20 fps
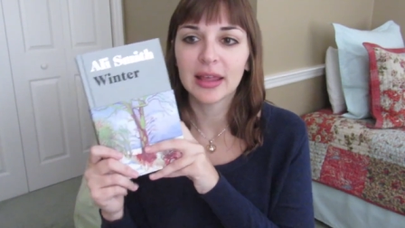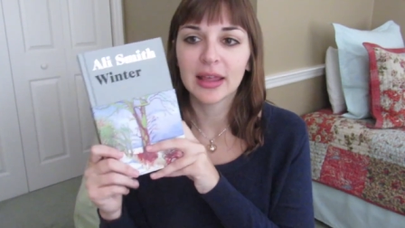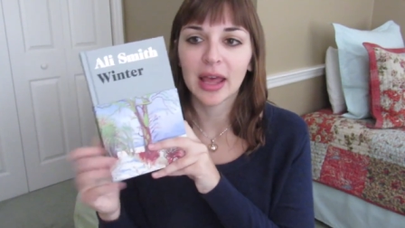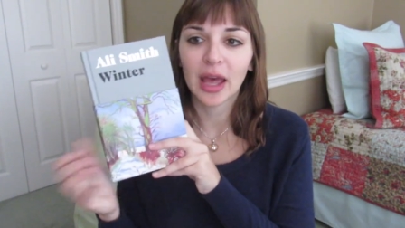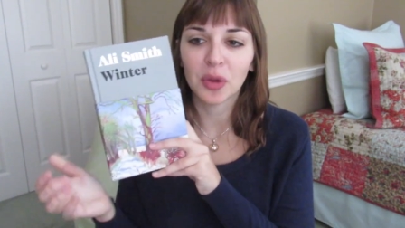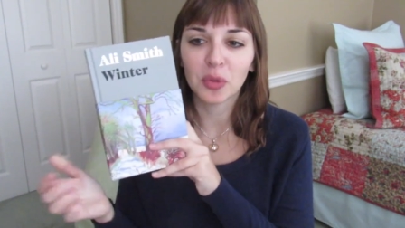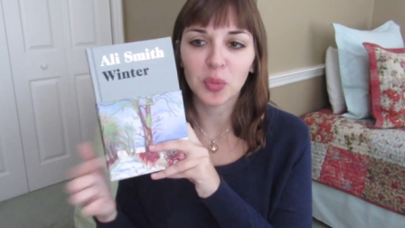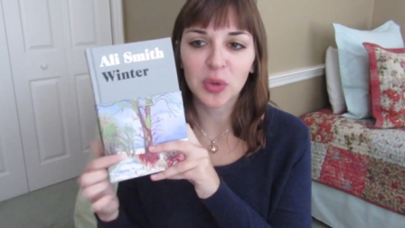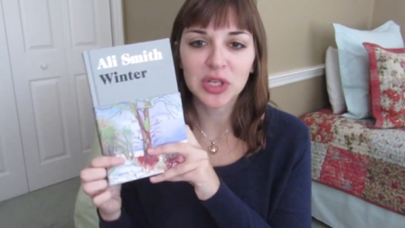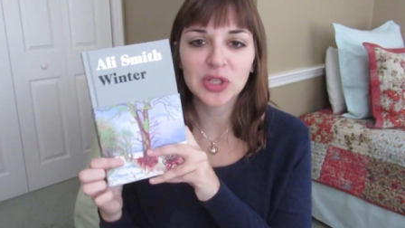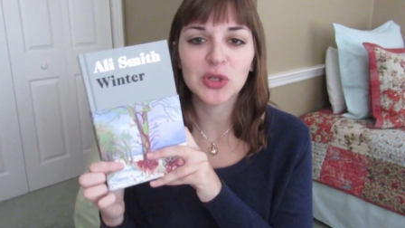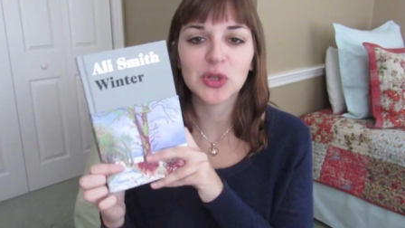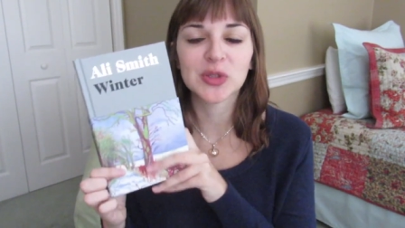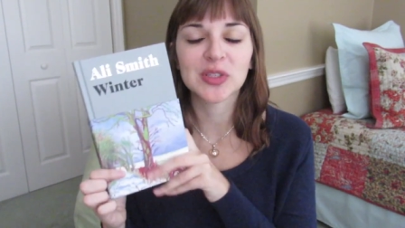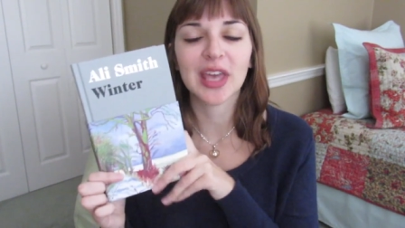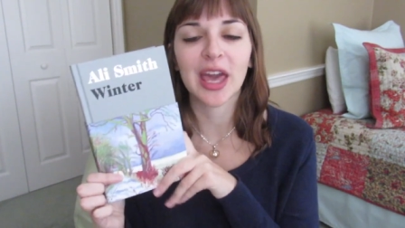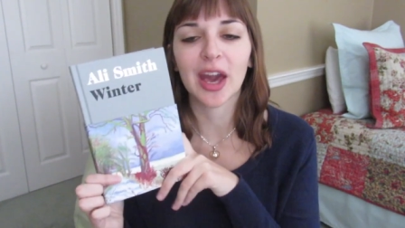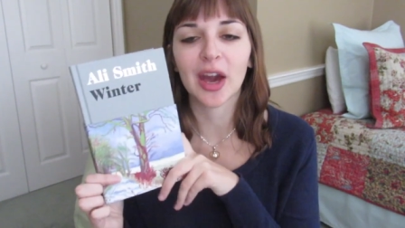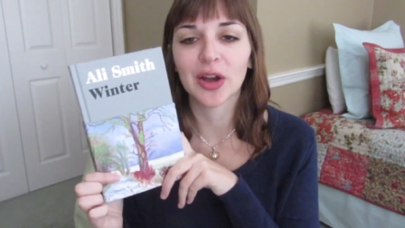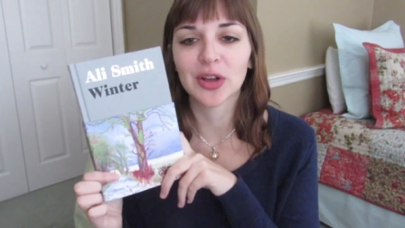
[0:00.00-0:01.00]
and Winter's
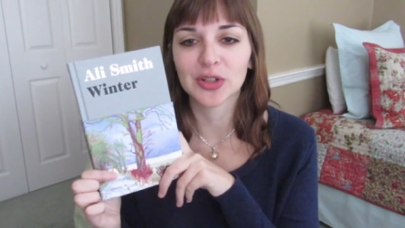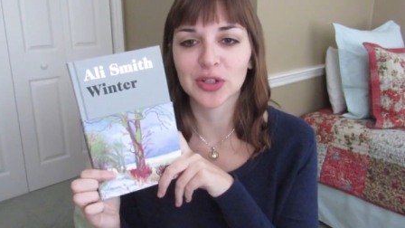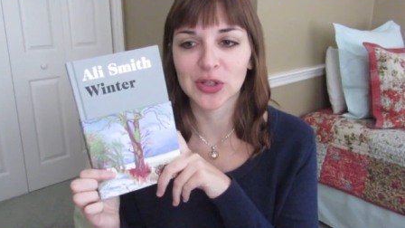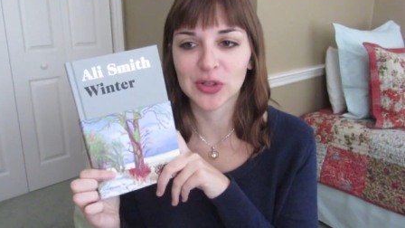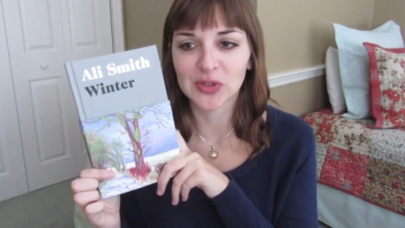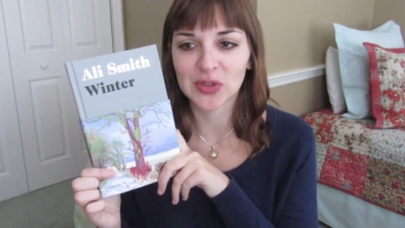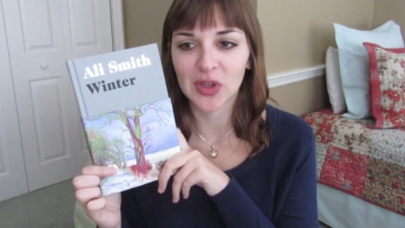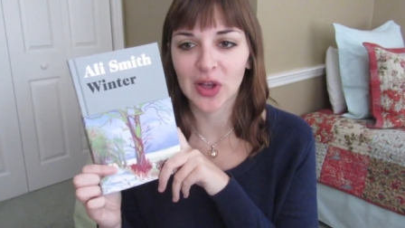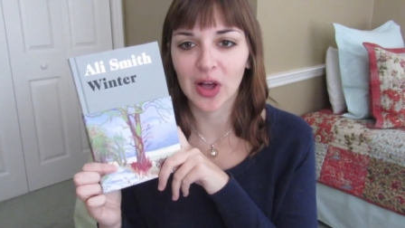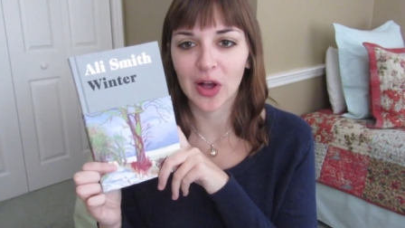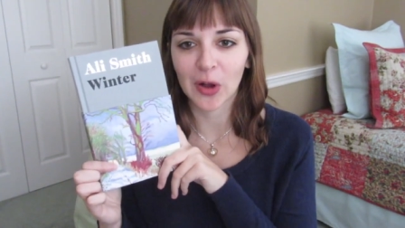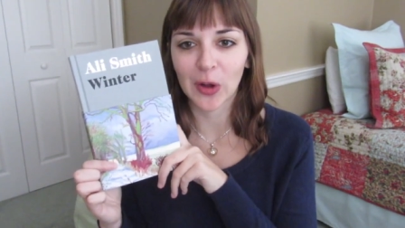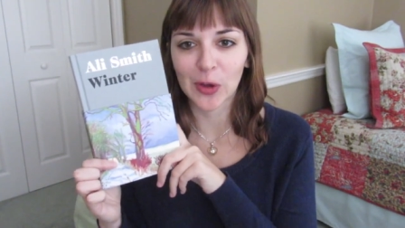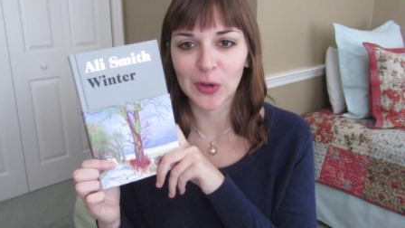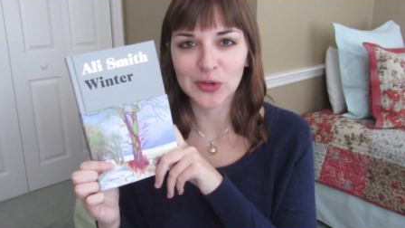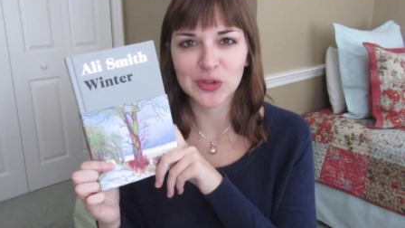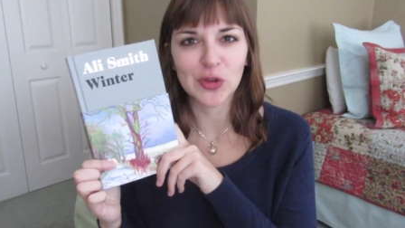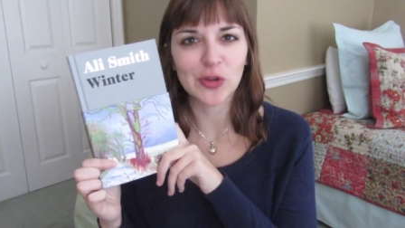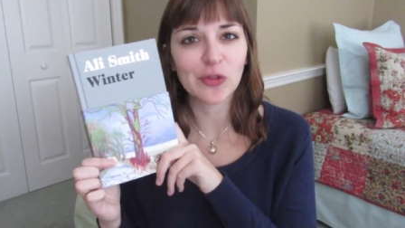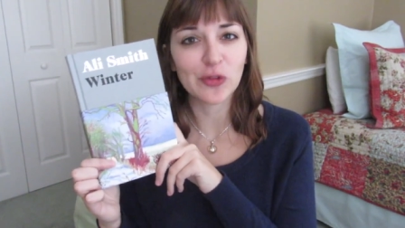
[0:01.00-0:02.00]
characters are
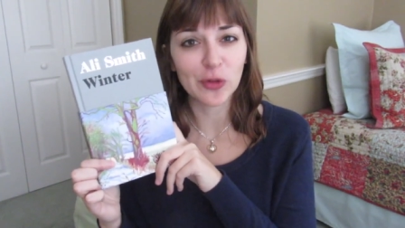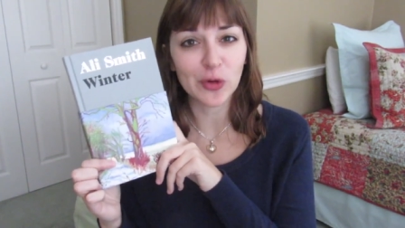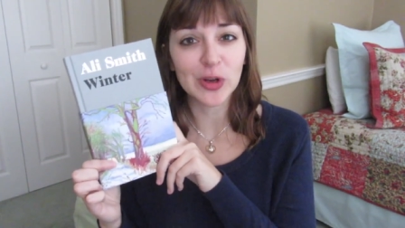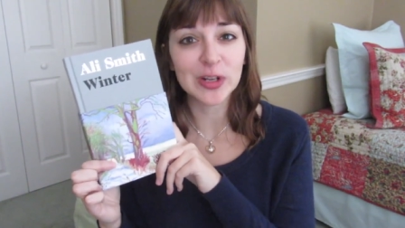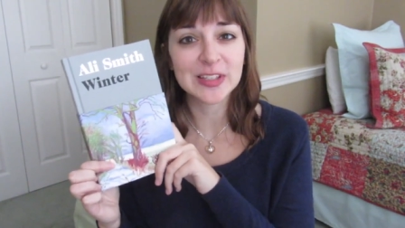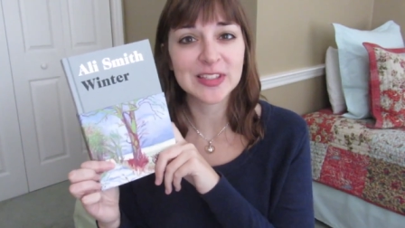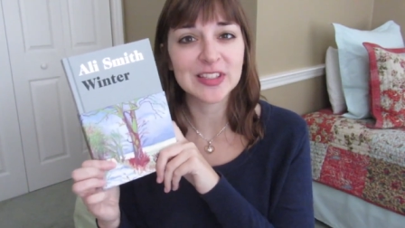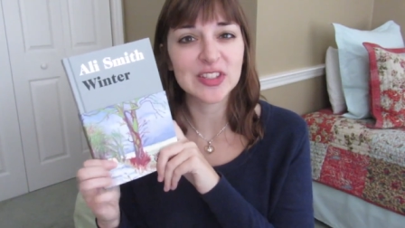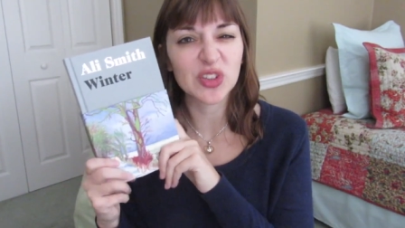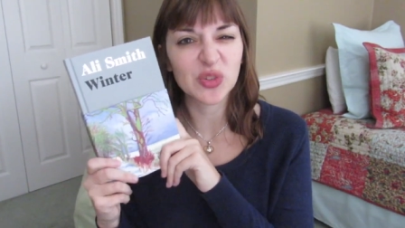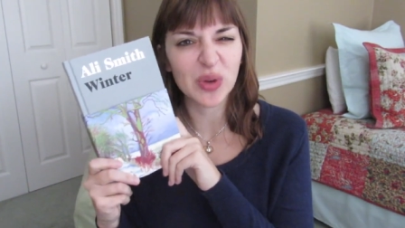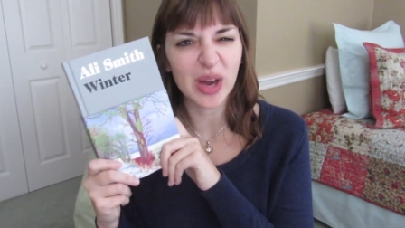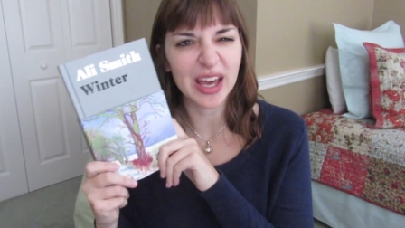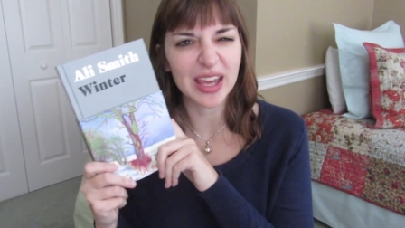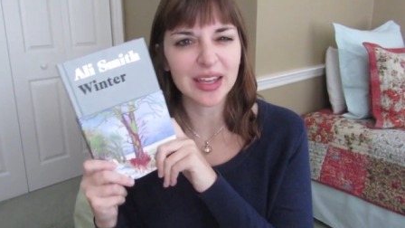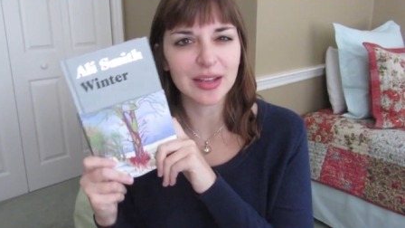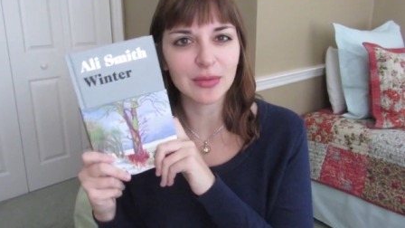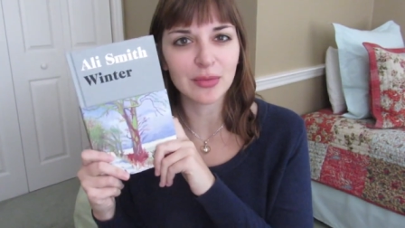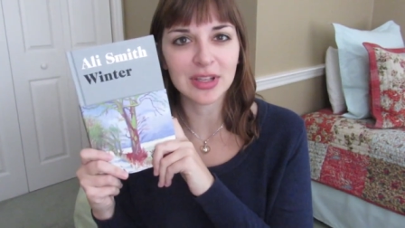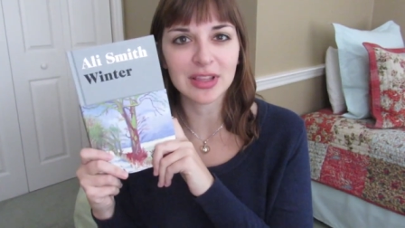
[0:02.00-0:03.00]
also forced to
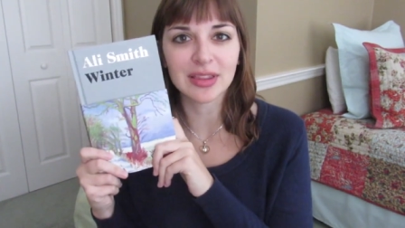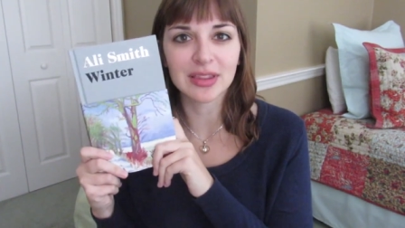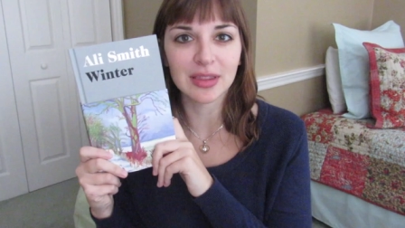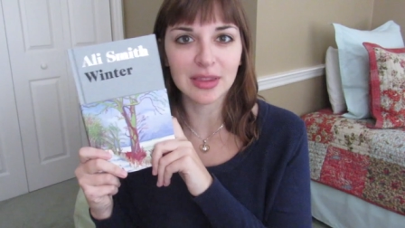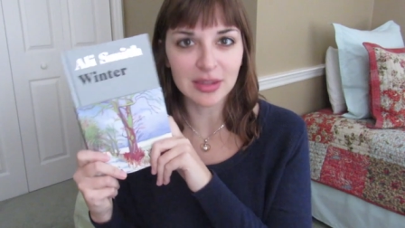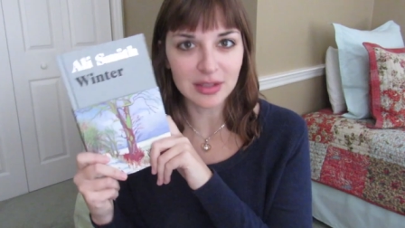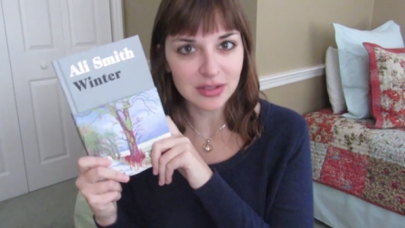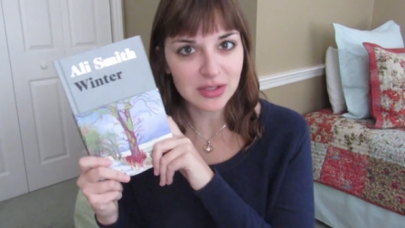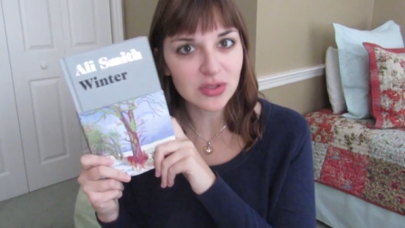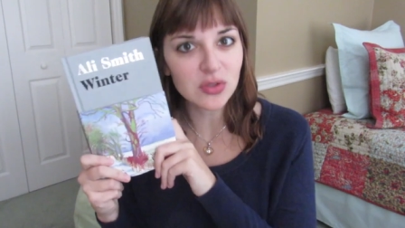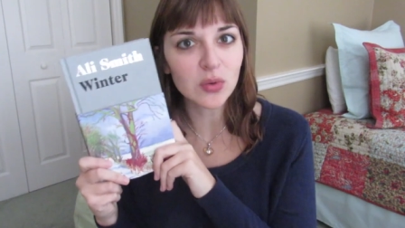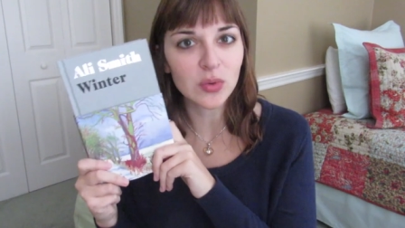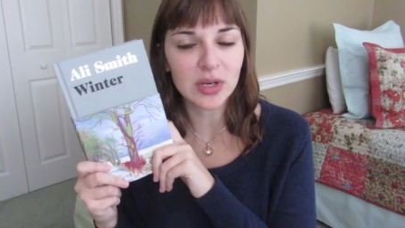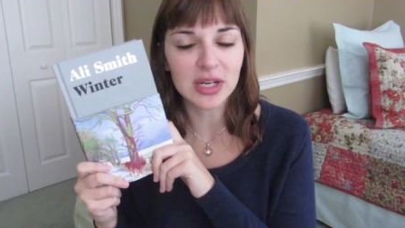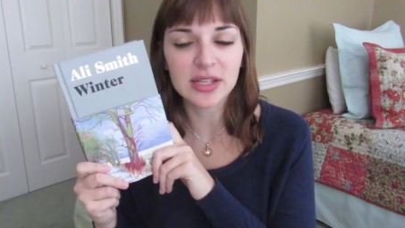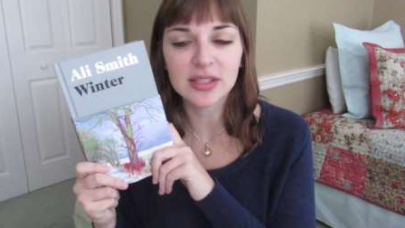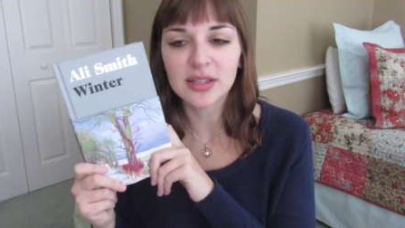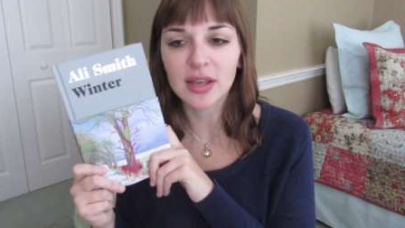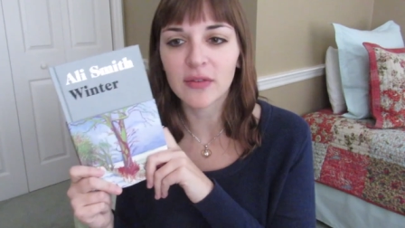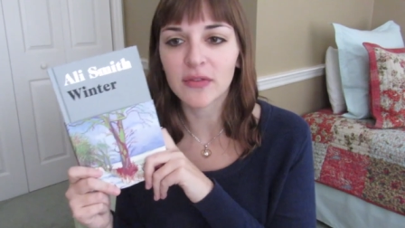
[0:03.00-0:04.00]
reckon with the
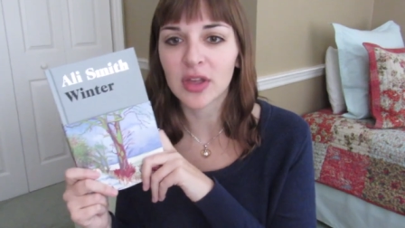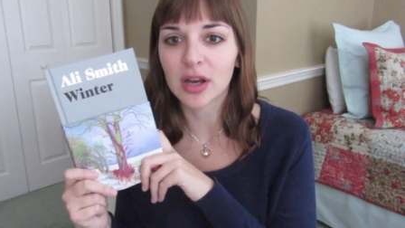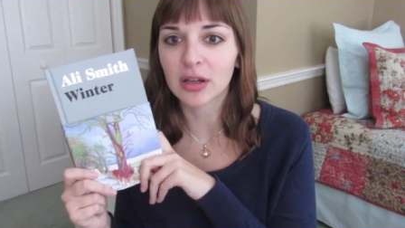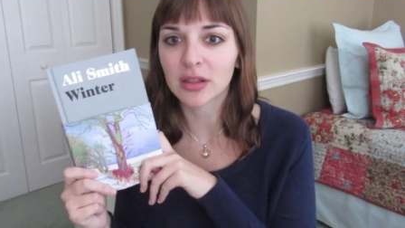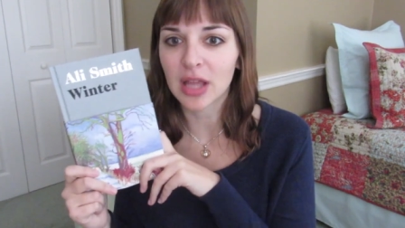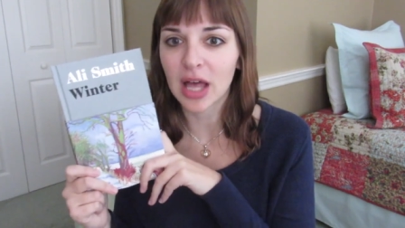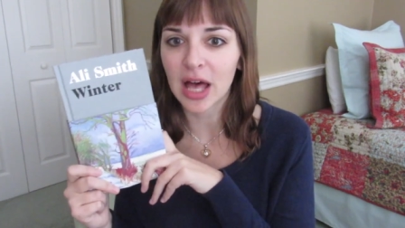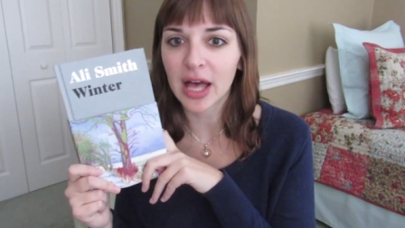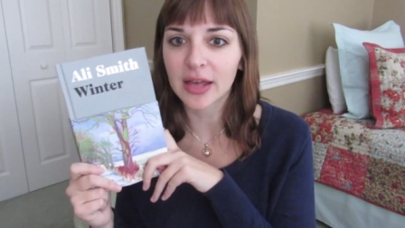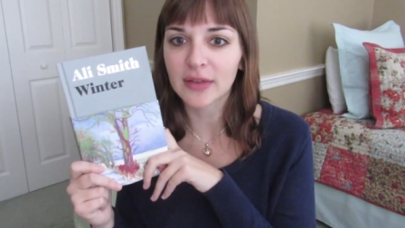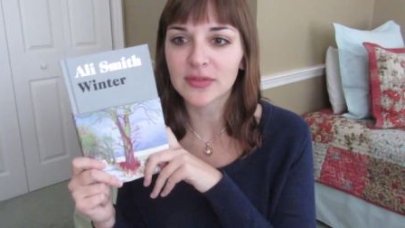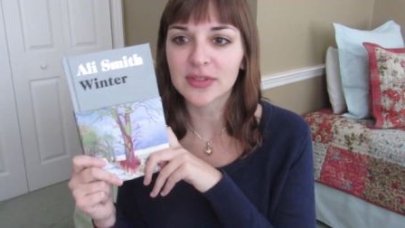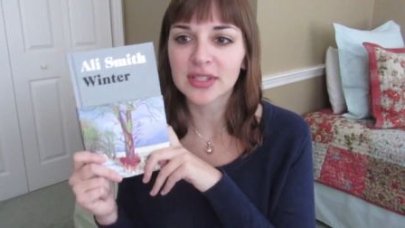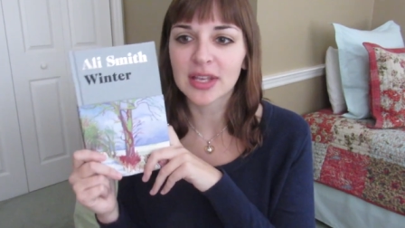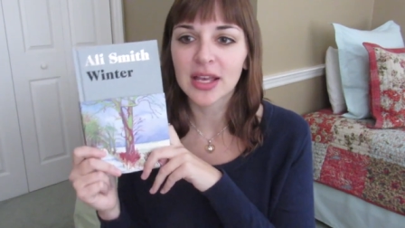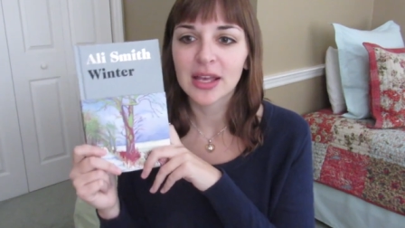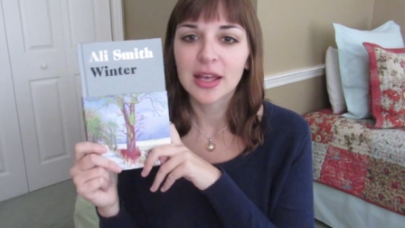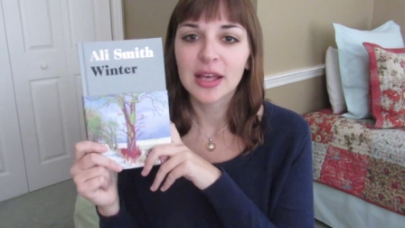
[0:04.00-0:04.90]
stories of their lives.